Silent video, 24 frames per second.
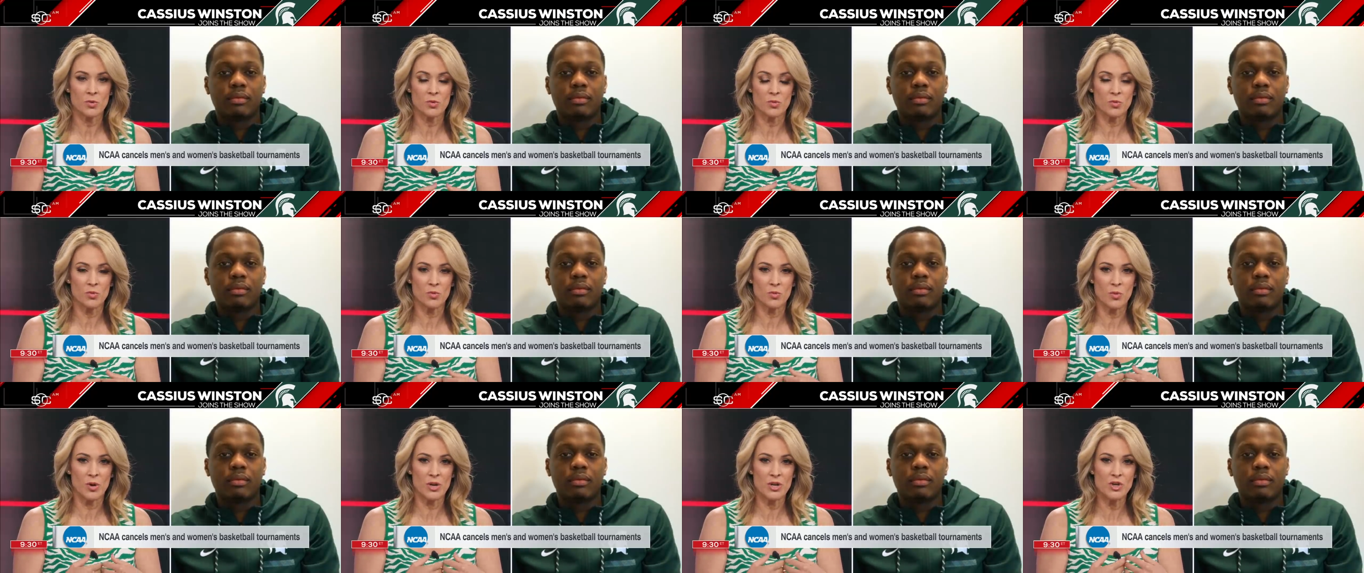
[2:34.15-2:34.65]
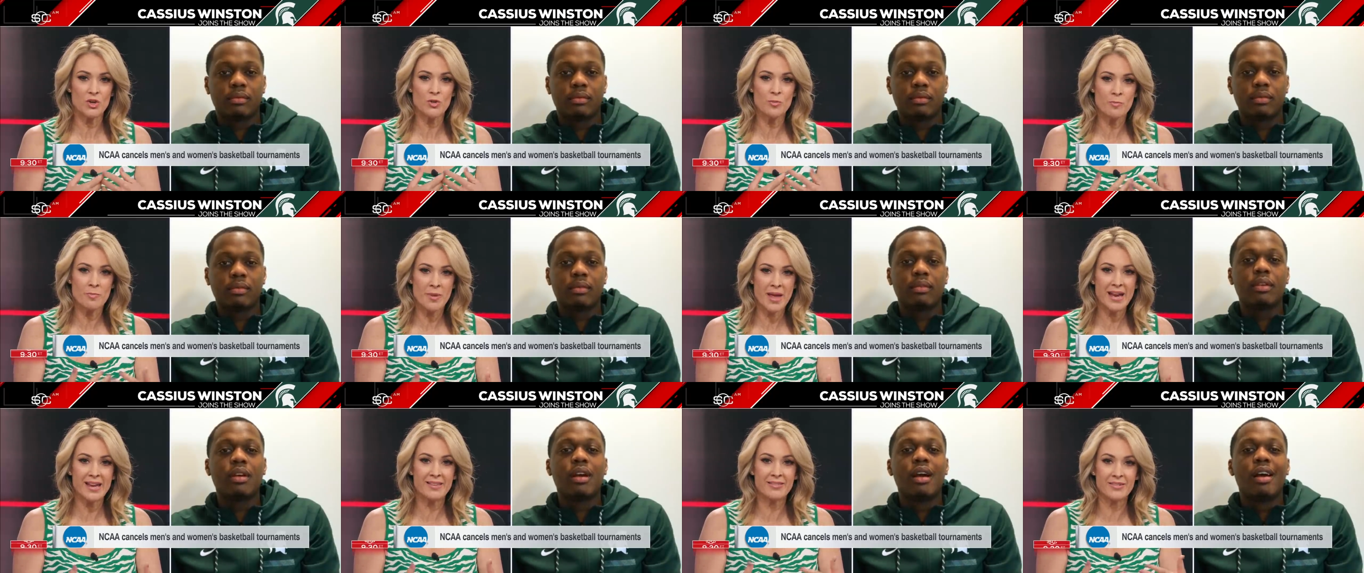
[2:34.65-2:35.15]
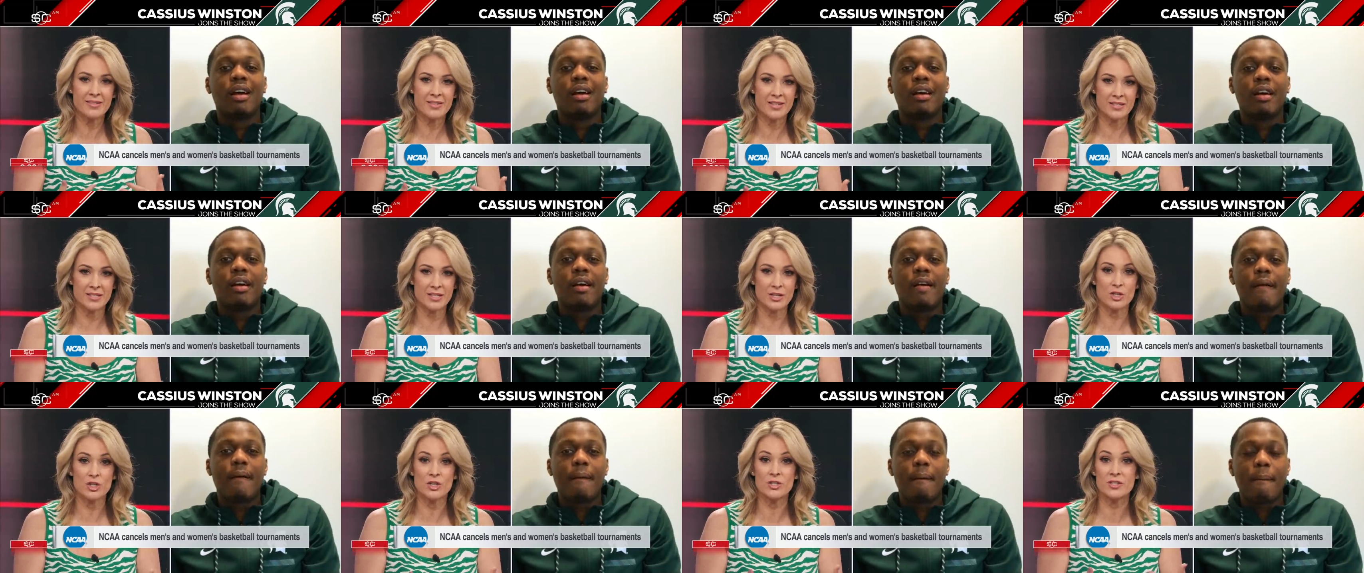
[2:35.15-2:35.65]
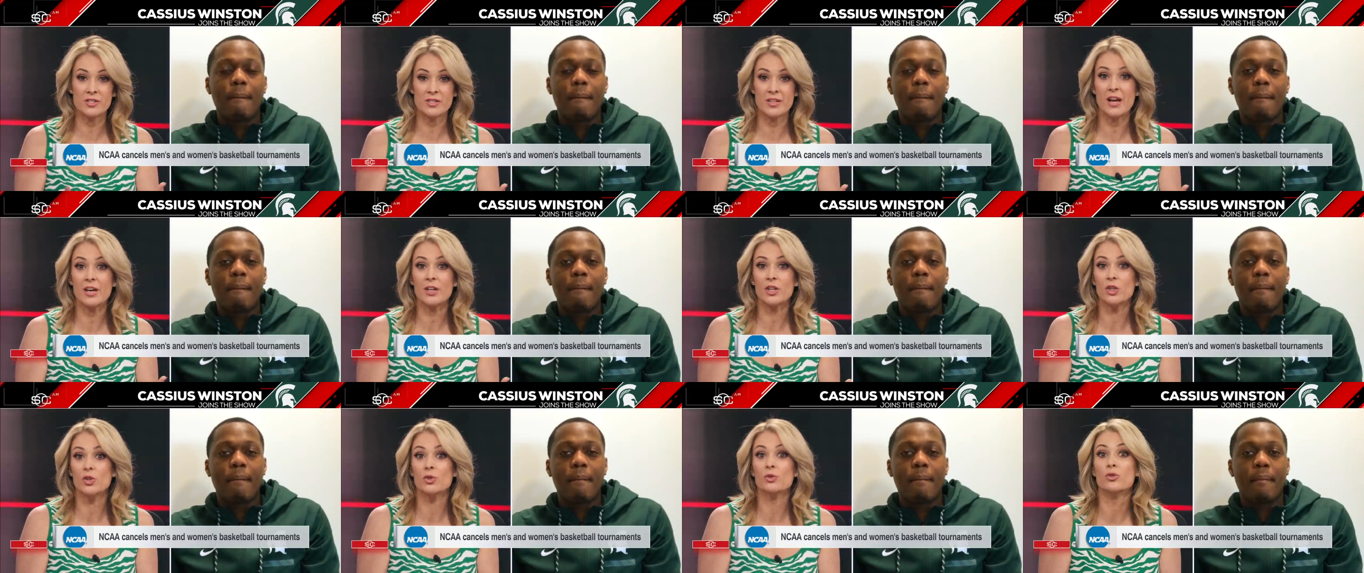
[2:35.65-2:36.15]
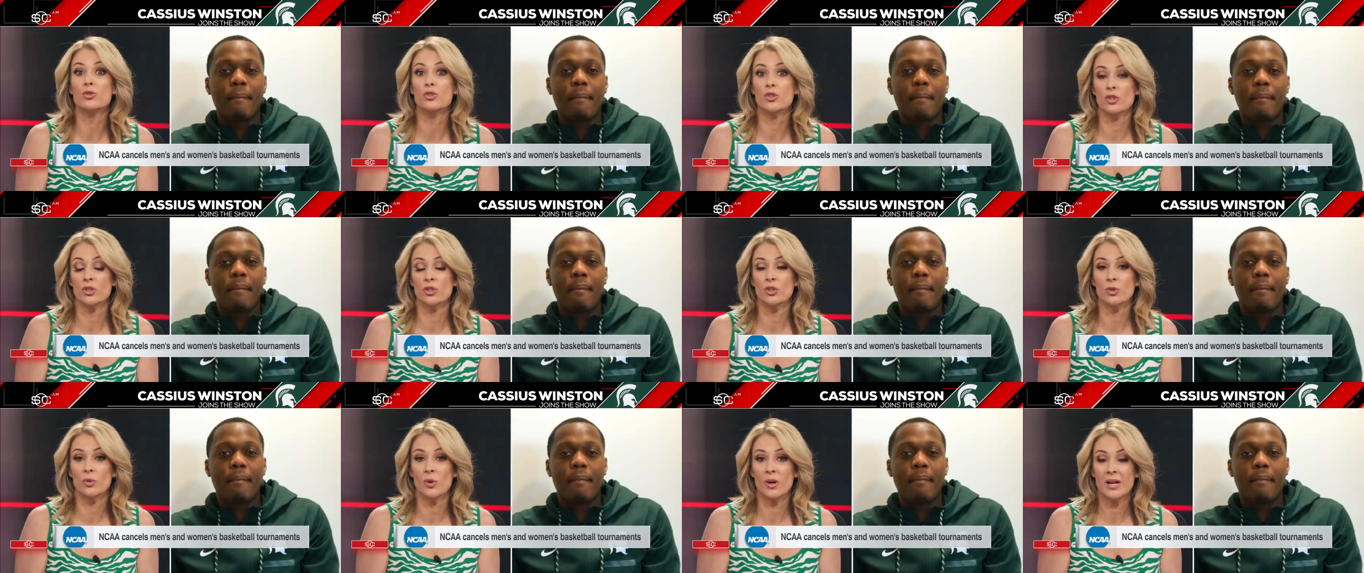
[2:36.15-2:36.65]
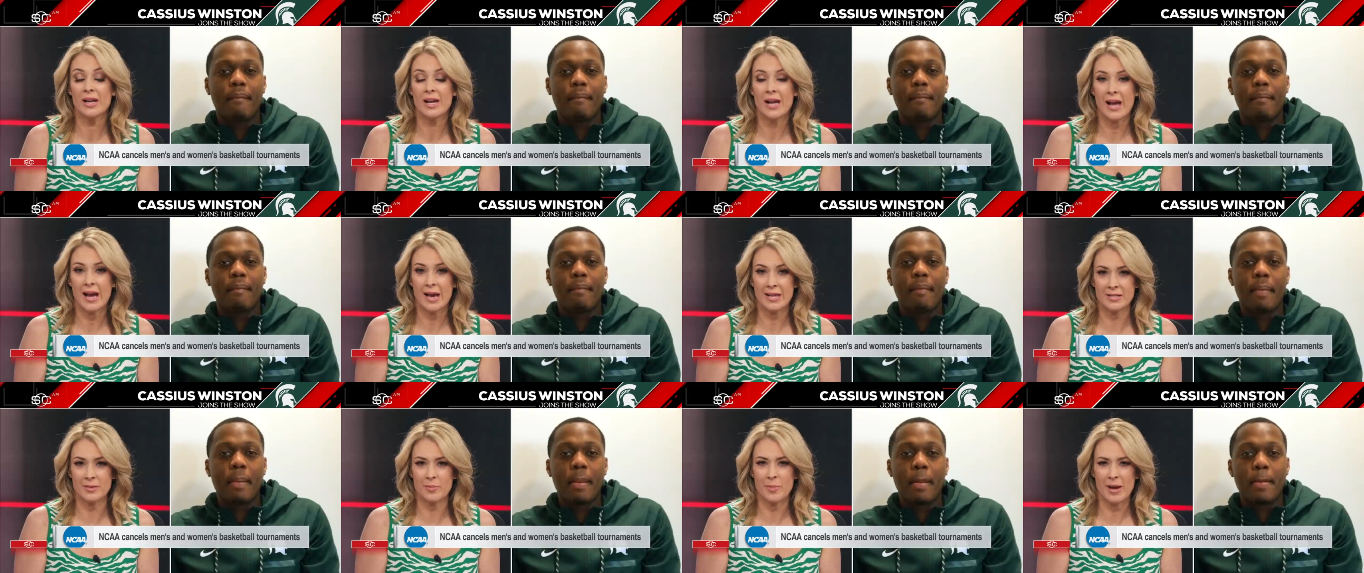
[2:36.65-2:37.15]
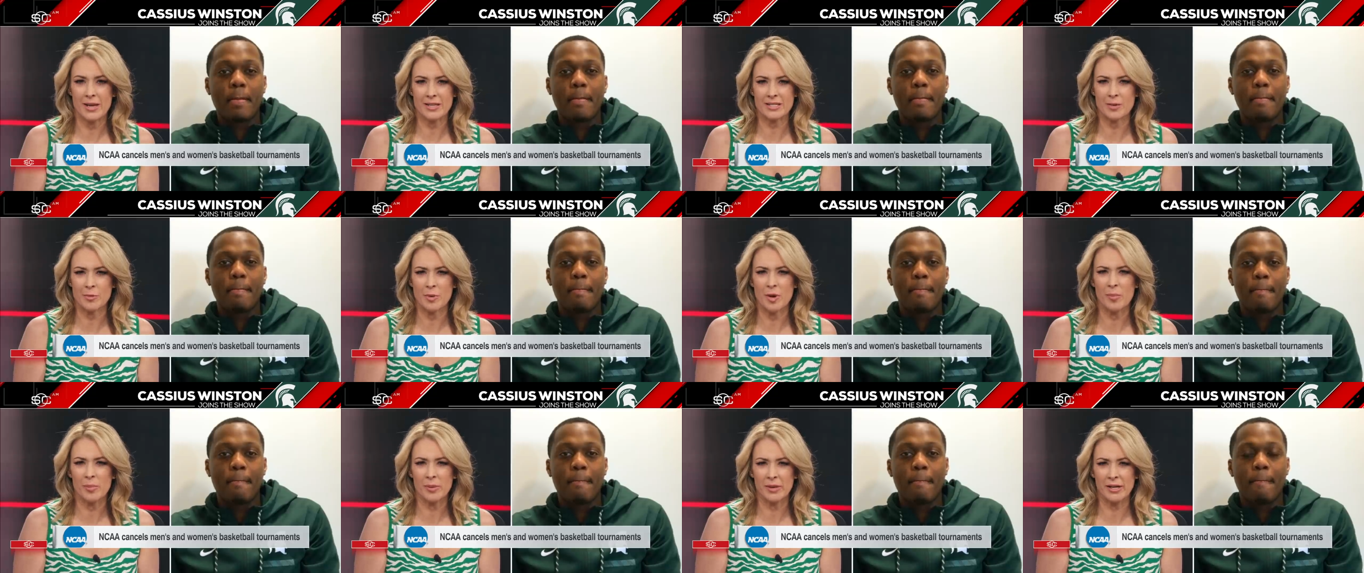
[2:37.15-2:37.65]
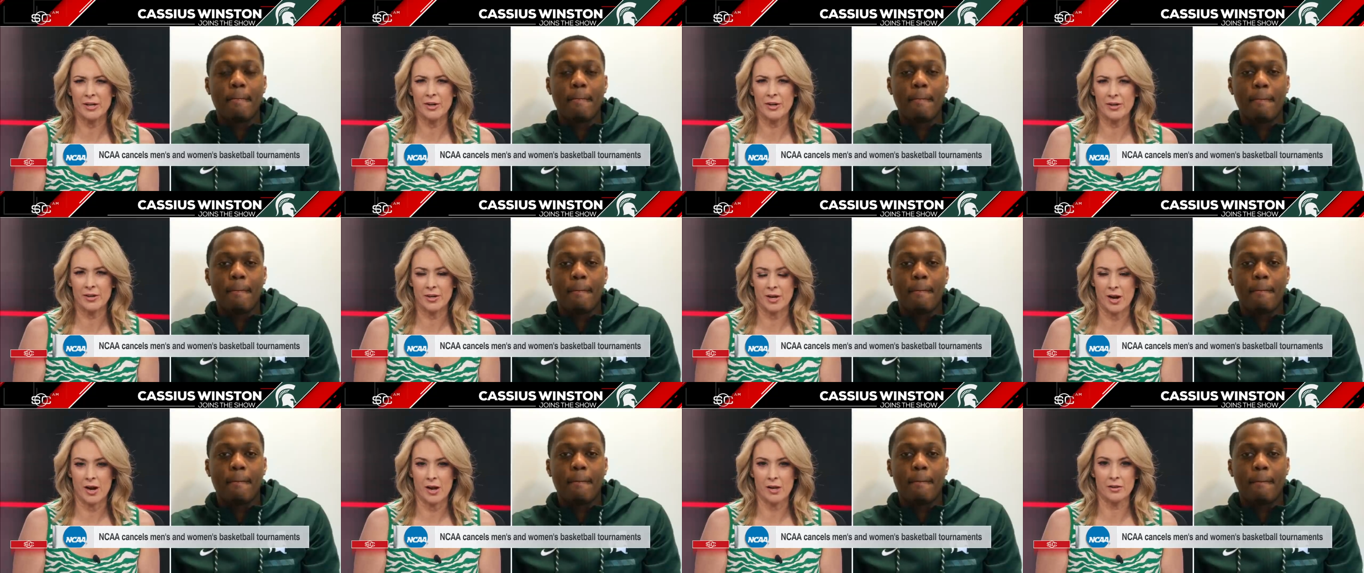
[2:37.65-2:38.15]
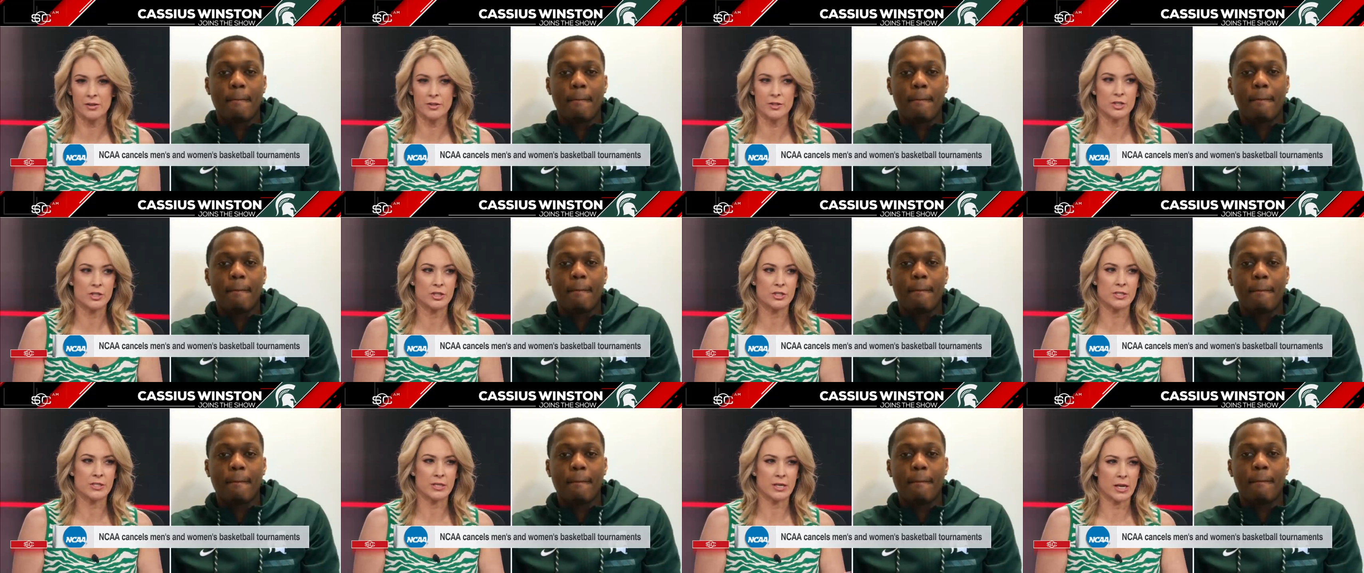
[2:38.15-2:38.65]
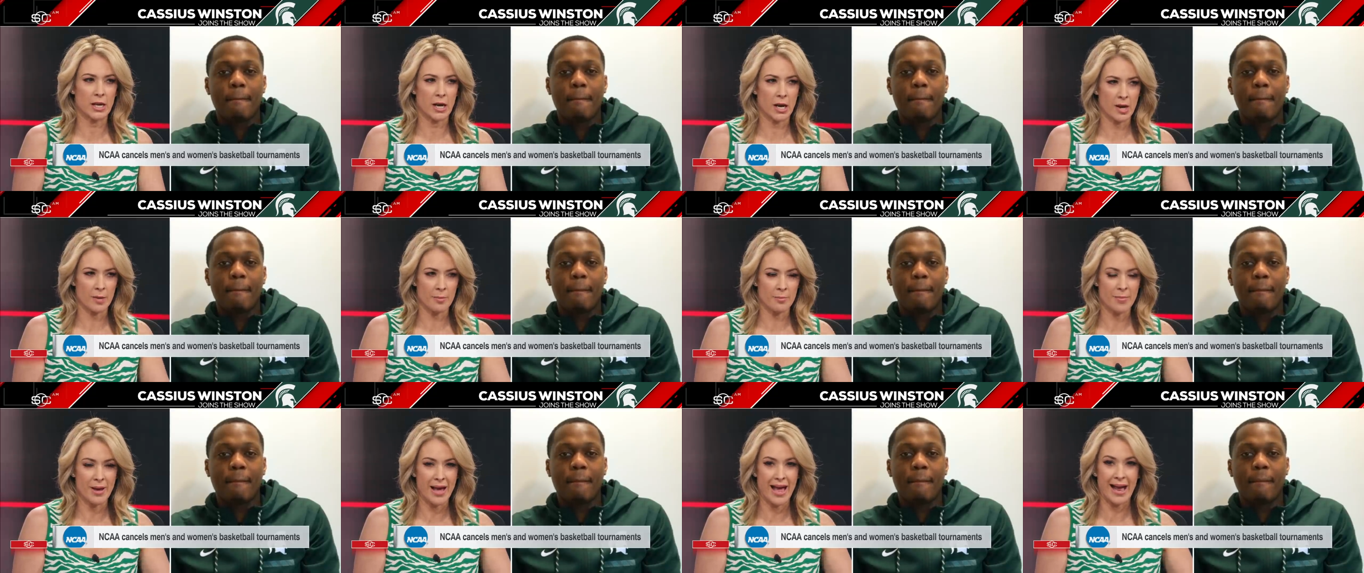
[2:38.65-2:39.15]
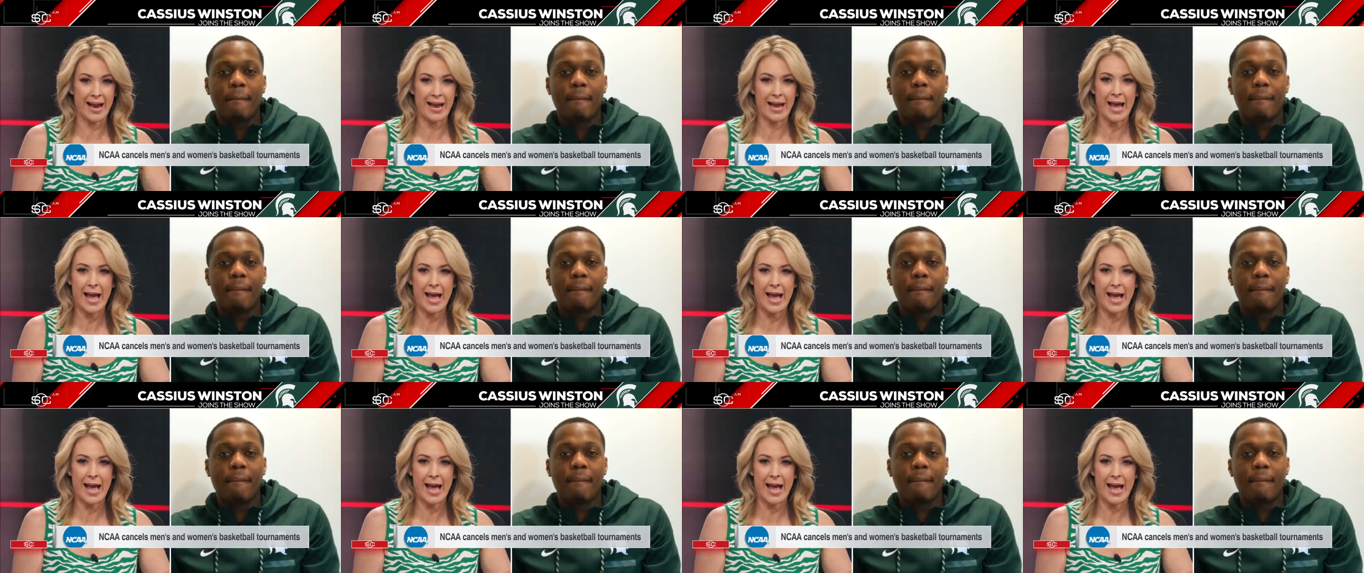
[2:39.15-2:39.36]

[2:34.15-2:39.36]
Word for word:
Speaker 1: when you make the decisions that you do as a basketball player in college to come back,